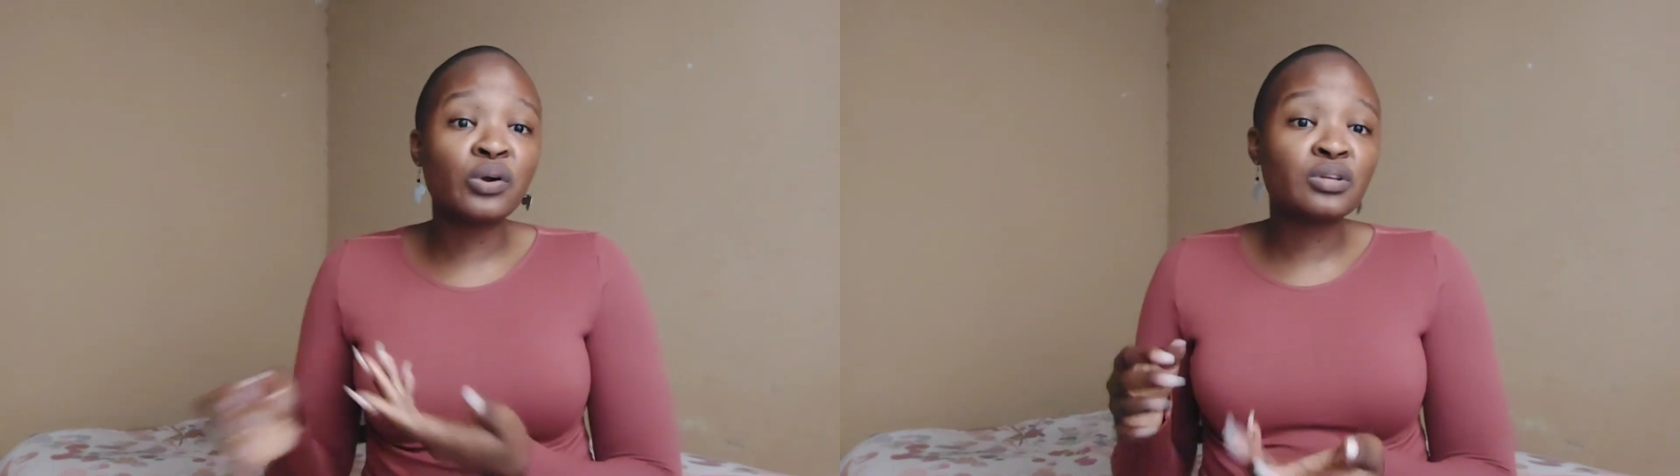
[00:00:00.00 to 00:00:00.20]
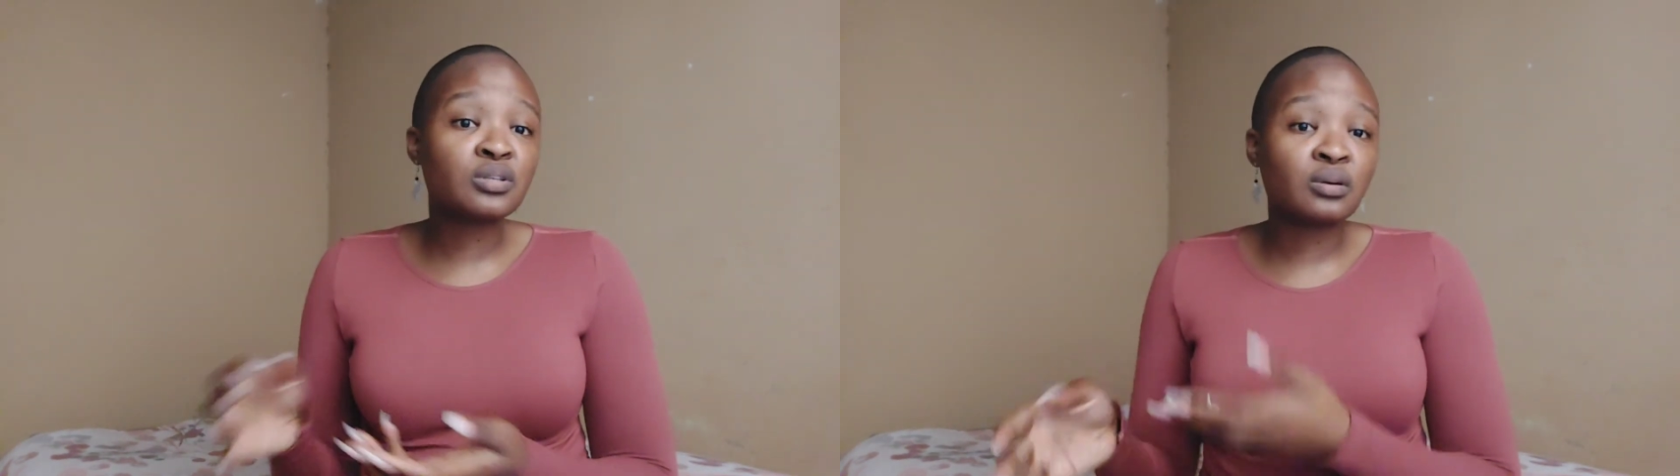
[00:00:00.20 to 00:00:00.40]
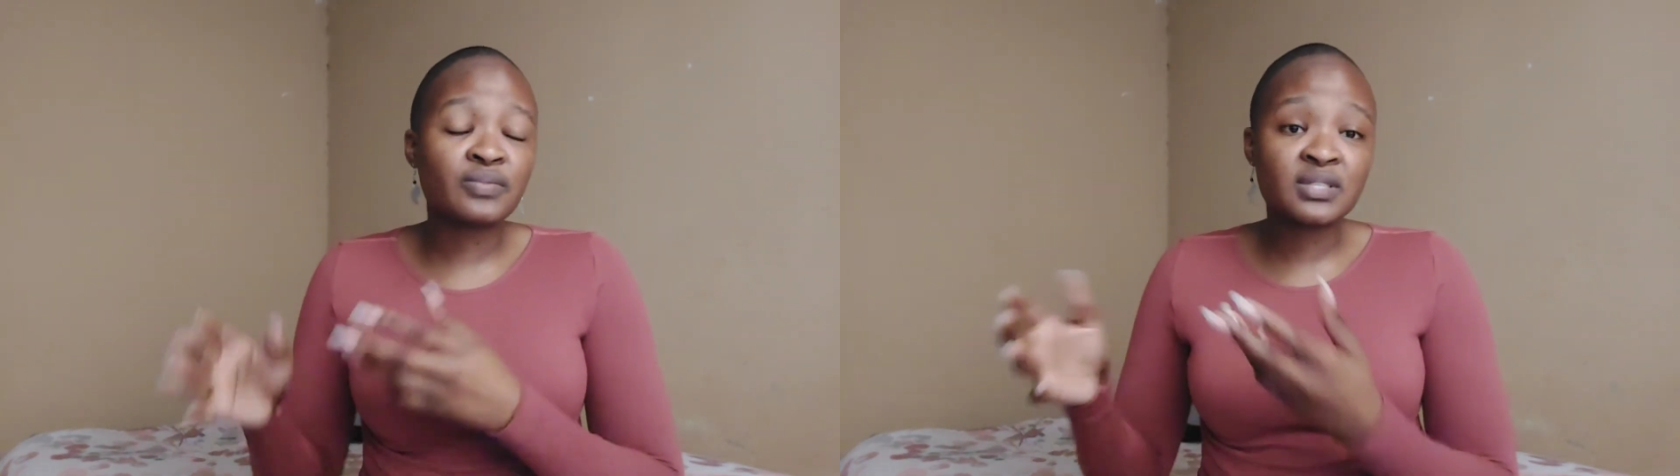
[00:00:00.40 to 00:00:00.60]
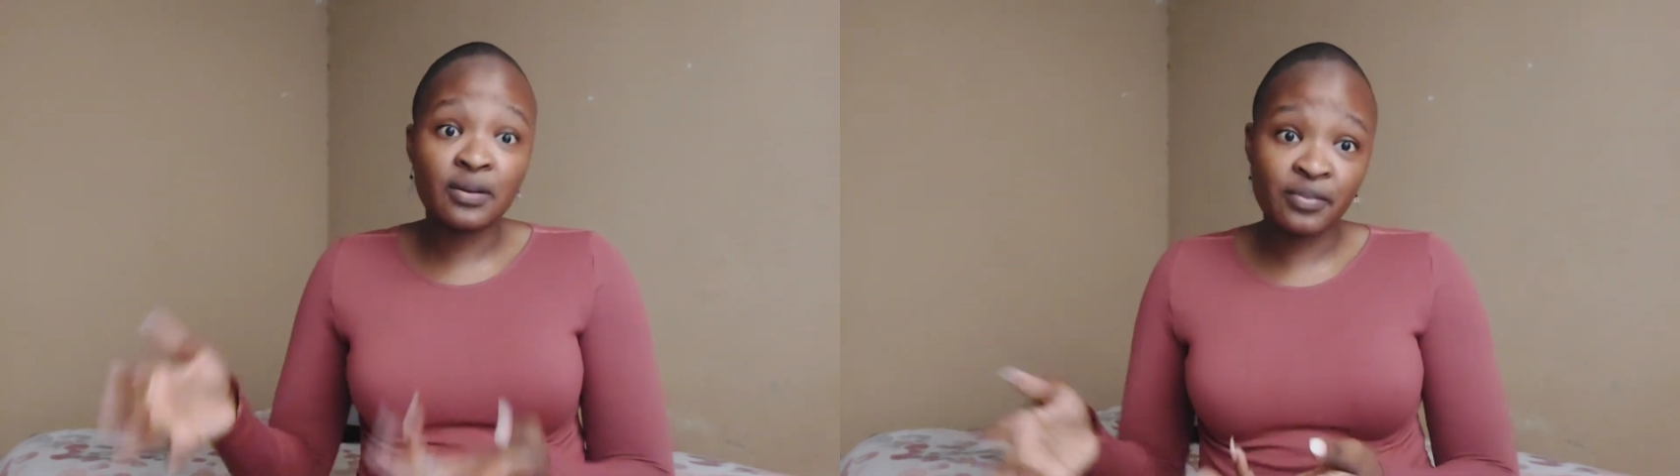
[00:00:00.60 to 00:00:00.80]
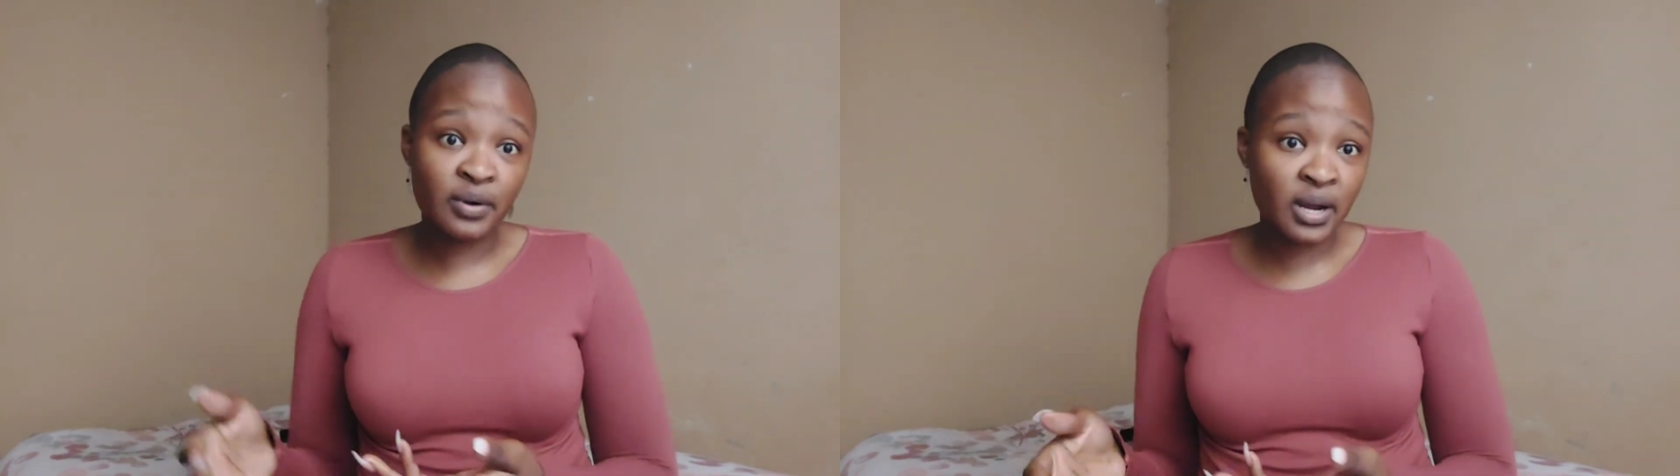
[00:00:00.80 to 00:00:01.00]
were sort of
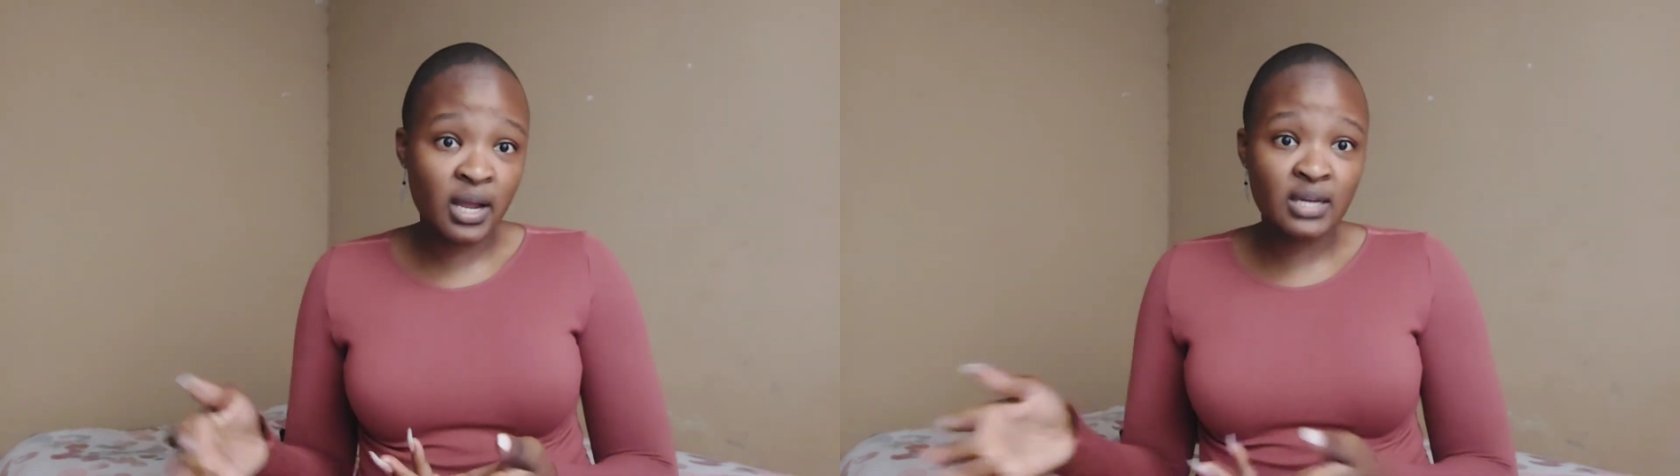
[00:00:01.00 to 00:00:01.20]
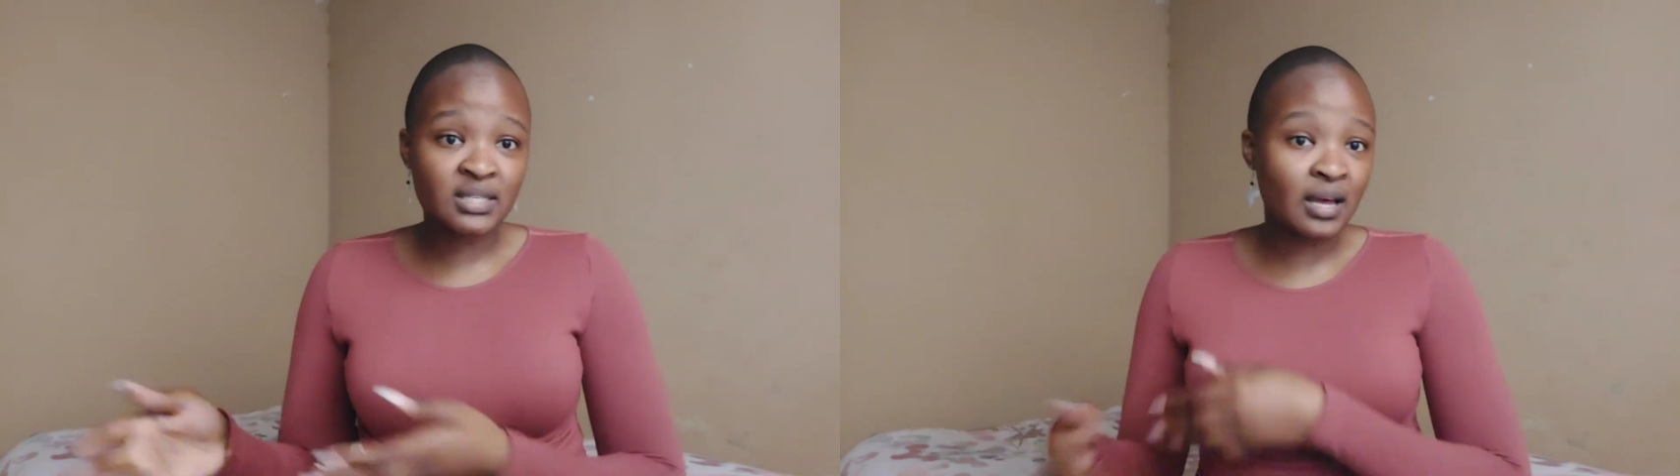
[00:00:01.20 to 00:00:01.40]
suffering and